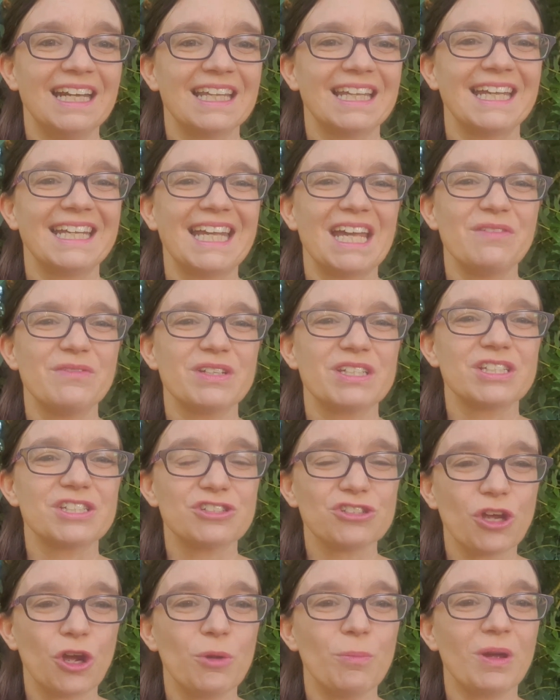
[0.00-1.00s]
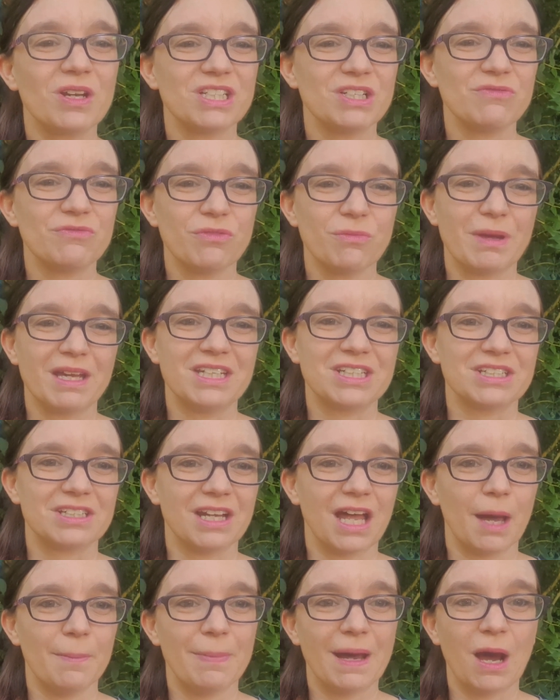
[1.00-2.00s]
They gave us so much
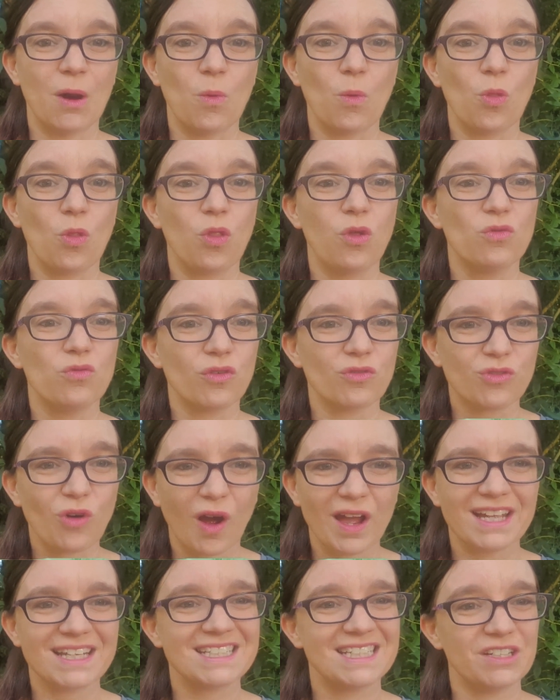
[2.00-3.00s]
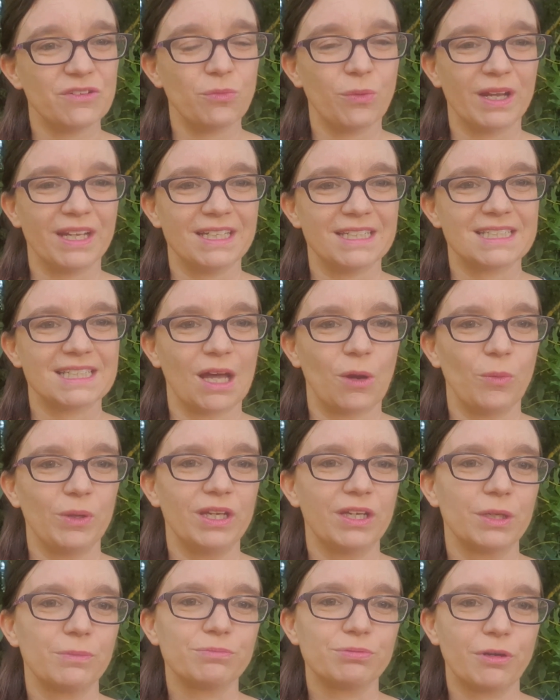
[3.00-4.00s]
information about the variety of ways that
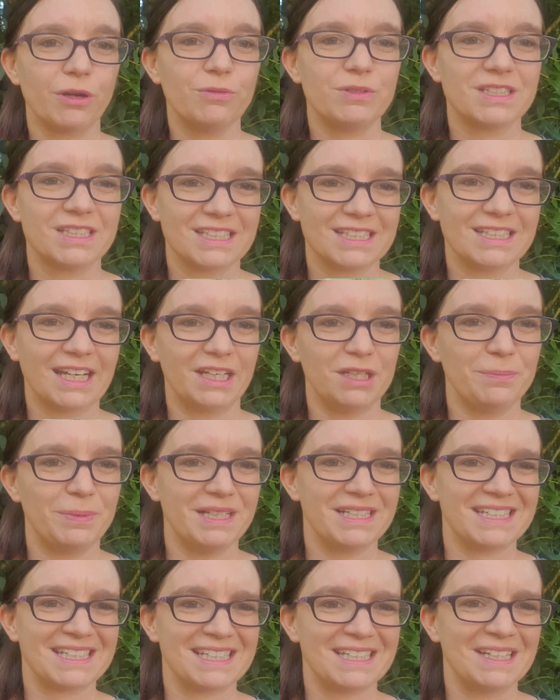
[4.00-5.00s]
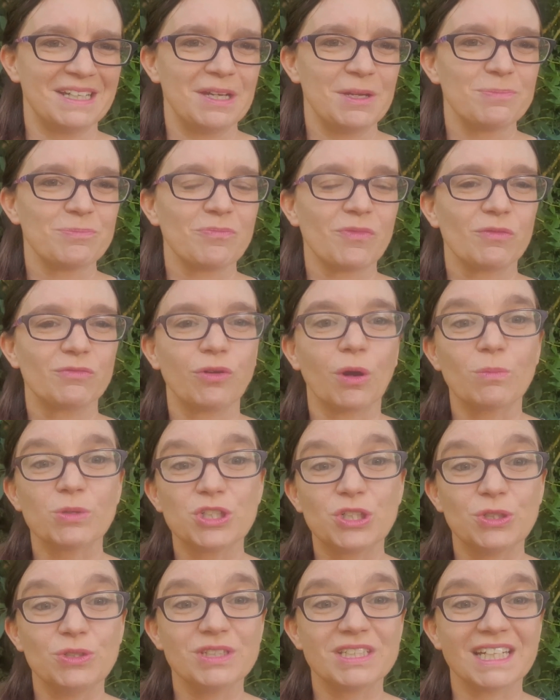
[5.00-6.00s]
we could approach sustainability, from
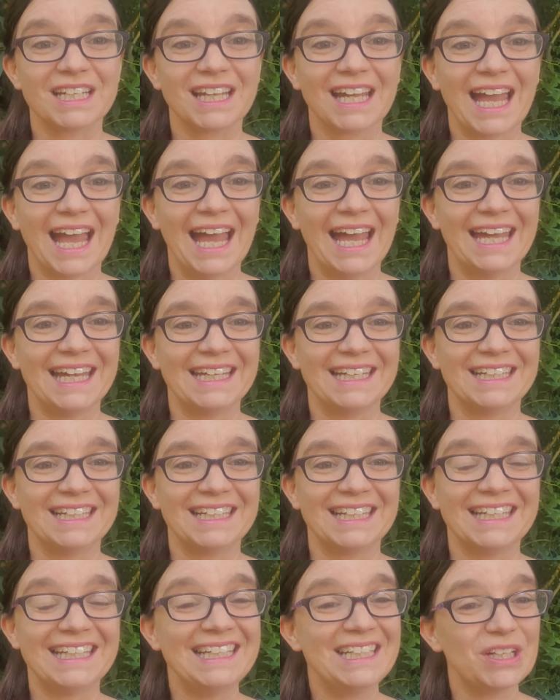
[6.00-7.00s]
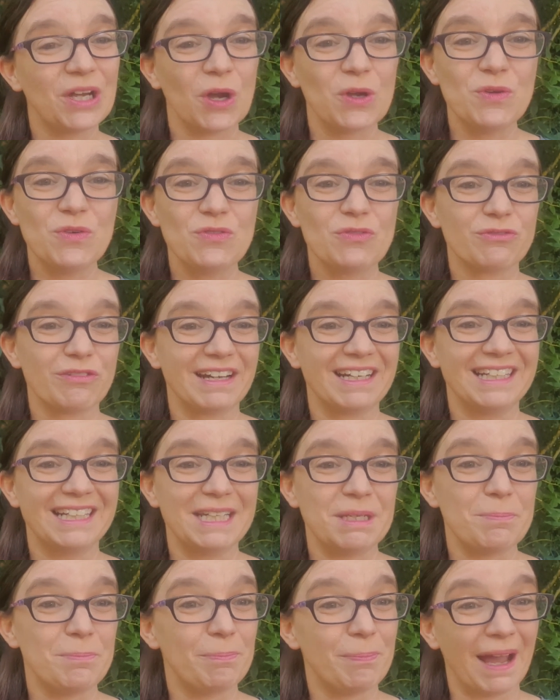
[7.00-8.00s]
choosing an
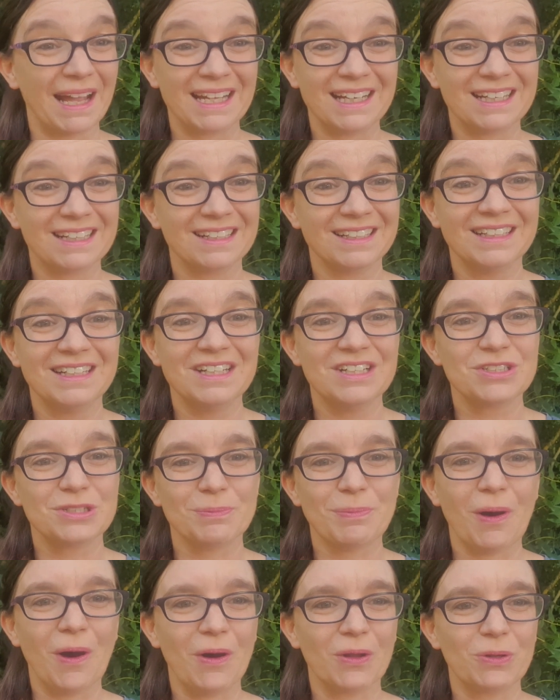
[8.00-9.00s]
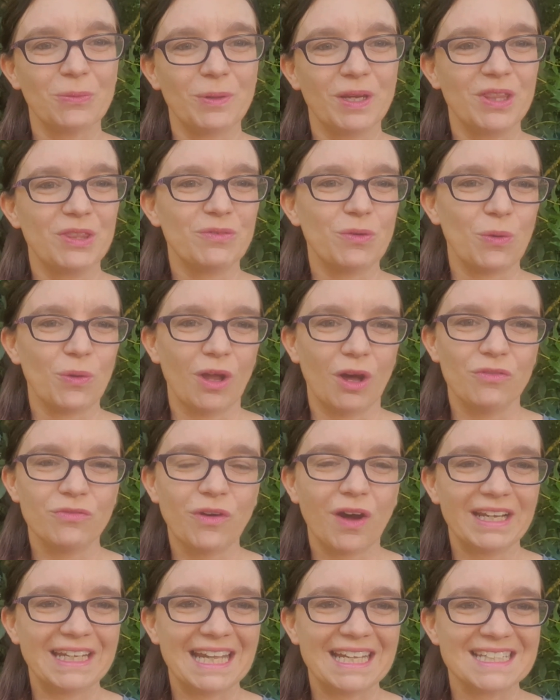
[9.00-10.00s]
eco-friendly bank to partner with for all our
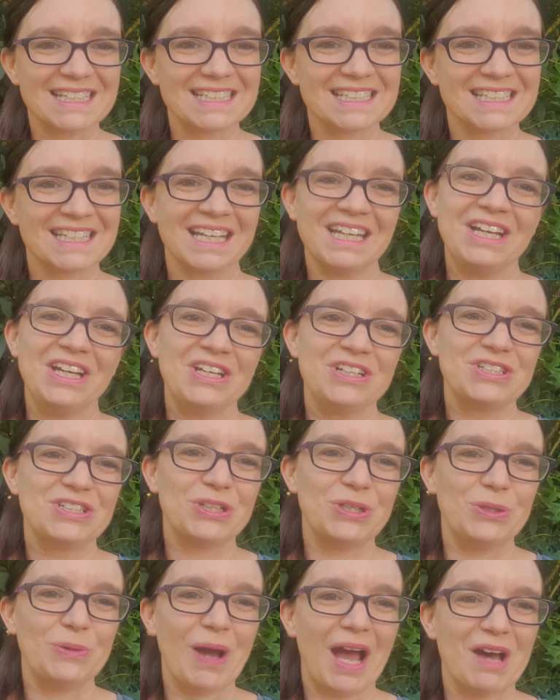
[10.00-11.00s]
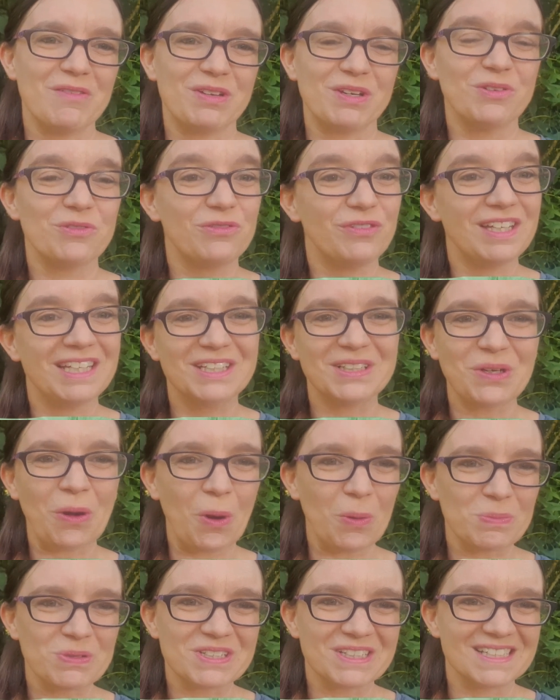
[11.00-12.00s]
finance, to having vegan
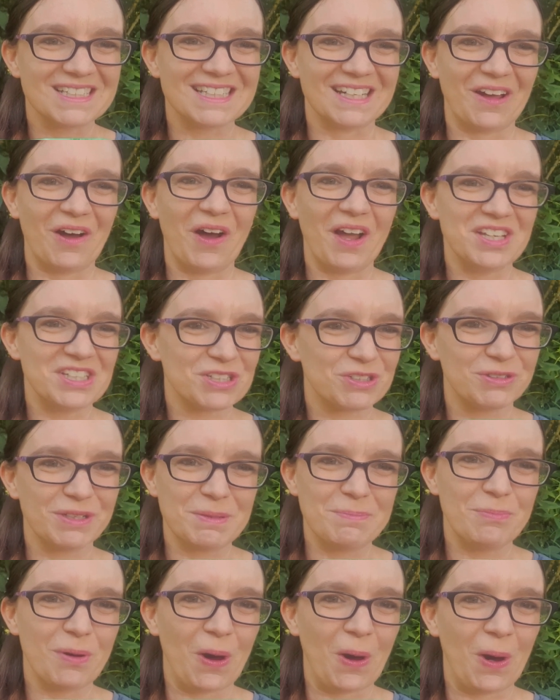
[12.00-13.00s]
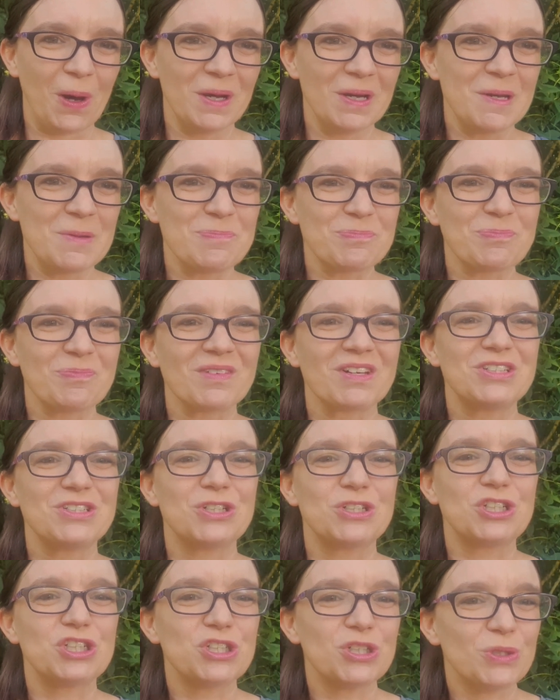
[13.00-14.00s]
options at our ice cream bar,
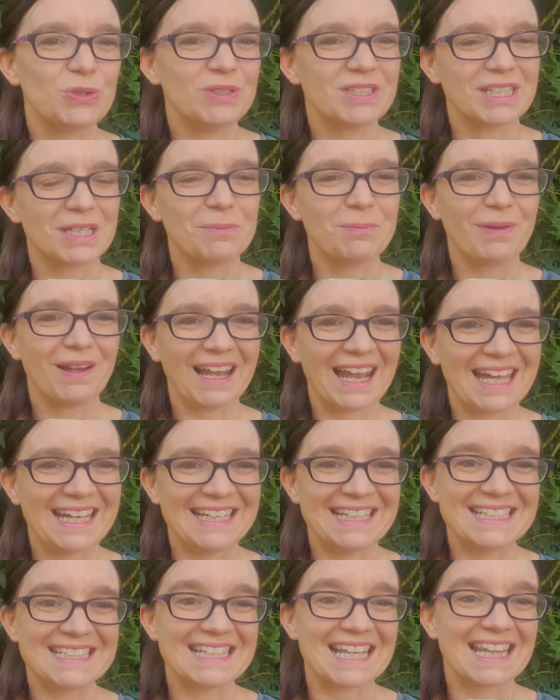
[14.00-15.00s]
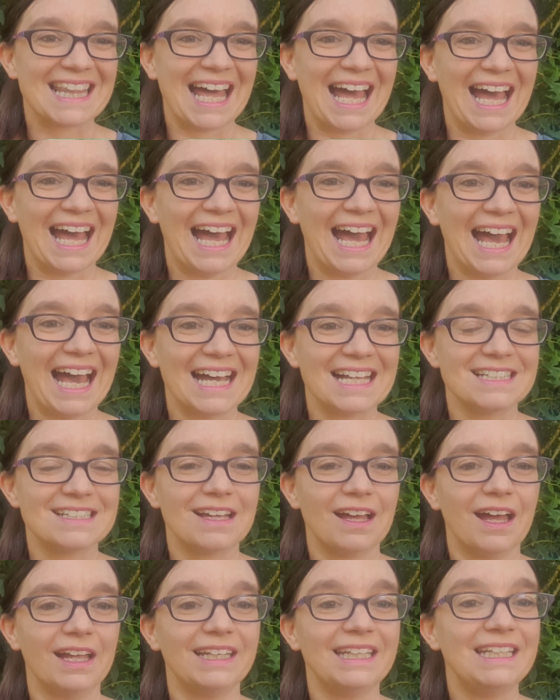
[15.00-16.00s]
to choosing plays that had
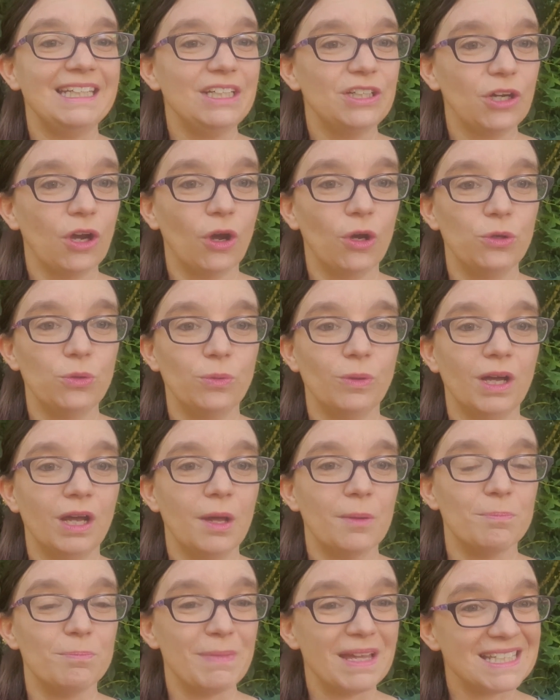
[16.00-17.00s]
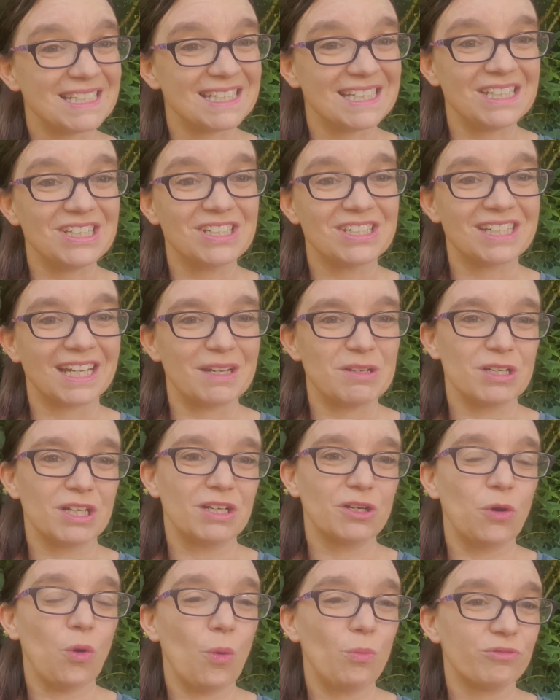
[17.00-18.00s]
an eco message
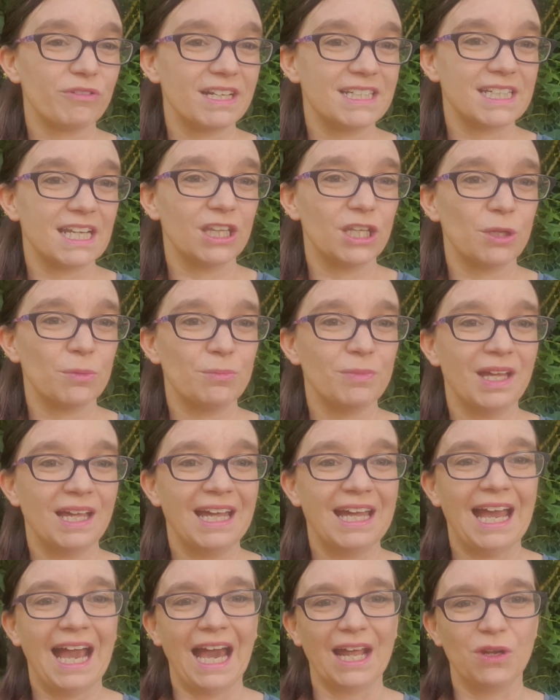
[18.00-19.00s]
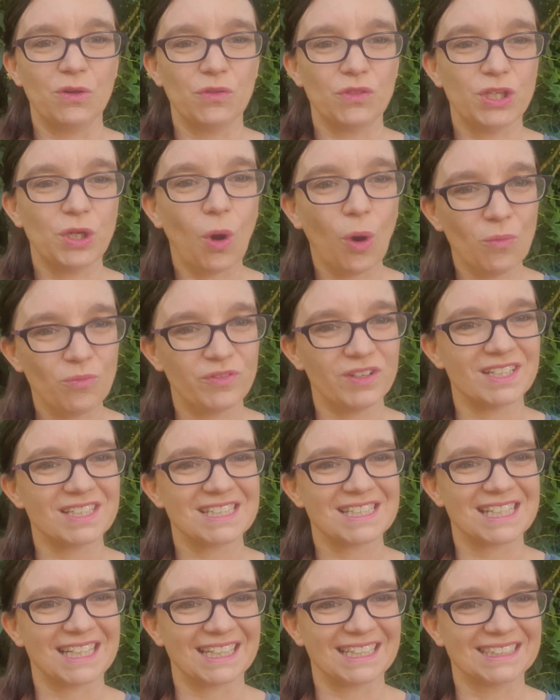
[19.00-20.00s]
incorporated in them, and the
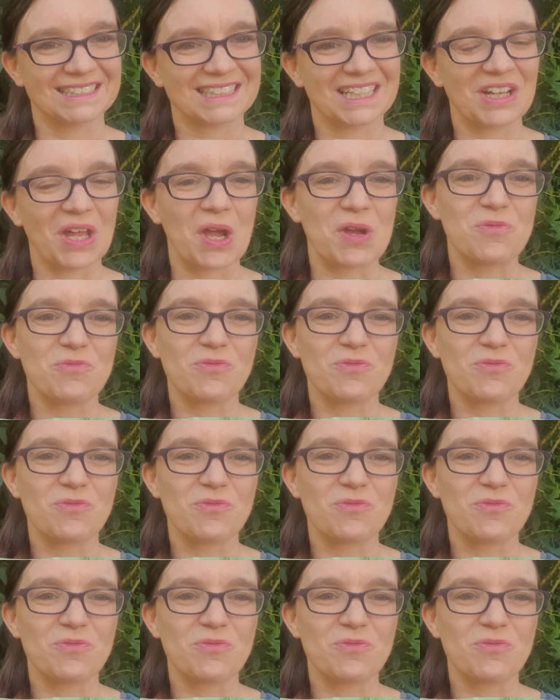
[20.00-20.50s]
obvious things like